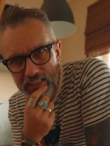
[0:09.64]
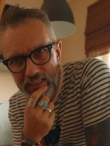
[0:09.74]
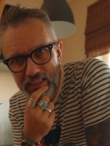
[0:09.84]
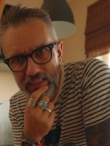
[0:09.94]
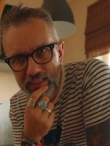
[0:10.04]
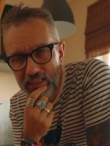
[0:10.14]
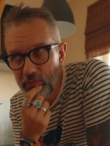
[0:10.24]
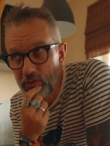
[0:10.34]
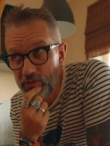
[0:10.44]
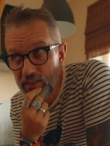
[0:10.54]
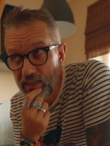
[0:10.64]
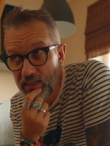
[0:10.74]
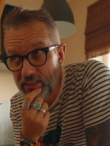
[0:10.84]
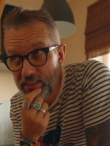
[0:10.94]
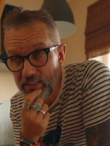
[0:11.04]
like among the
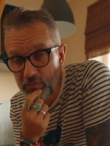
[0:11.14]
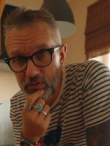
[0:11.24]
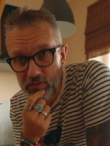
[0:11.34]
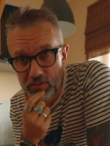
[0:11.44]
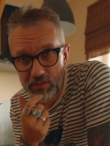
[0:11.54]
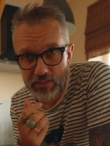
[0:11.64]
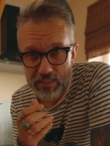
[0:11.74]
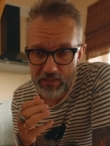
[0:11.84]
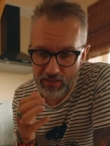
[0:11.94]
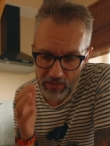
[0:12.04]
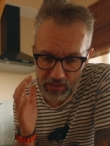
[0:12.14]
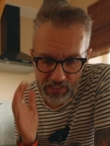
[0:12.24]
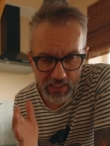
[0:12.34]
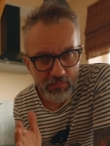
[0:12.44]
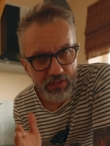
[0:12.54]
lines about that
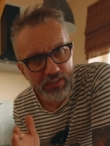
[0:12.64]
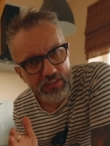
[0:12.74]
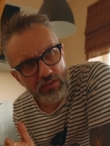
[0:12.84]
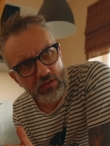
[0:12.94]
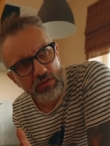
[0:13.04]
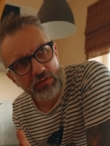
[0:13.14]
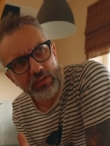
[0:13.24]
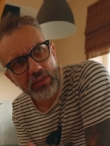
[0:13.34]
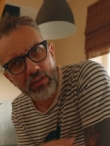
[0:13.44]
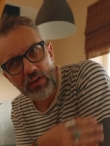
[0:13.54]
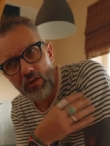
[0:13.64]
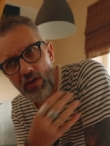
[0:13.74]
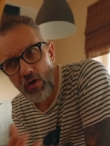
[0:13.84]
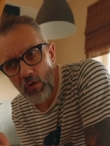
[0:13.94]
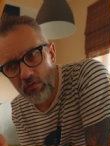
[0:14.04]
customers don't
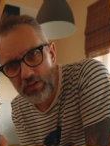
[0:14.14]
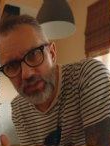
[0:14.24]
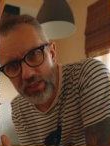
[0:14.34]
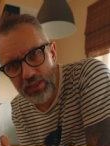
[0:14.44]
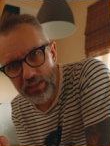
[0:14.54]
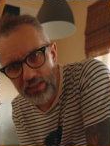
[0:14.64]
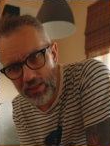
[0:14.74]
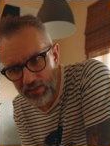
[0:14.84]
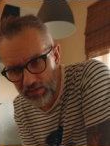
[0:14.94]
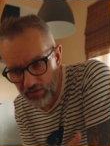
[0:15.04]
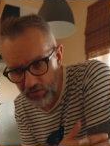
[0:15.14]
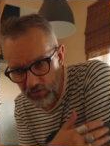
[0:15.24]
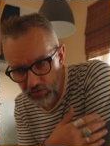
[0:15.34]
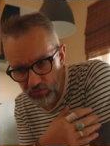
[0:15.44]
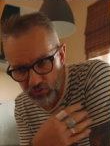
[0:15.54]
know what they need until
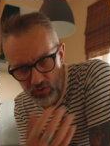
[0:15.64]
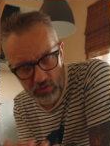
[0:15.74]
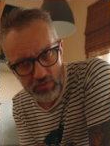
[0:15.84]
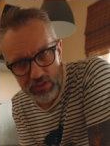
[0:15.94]
you show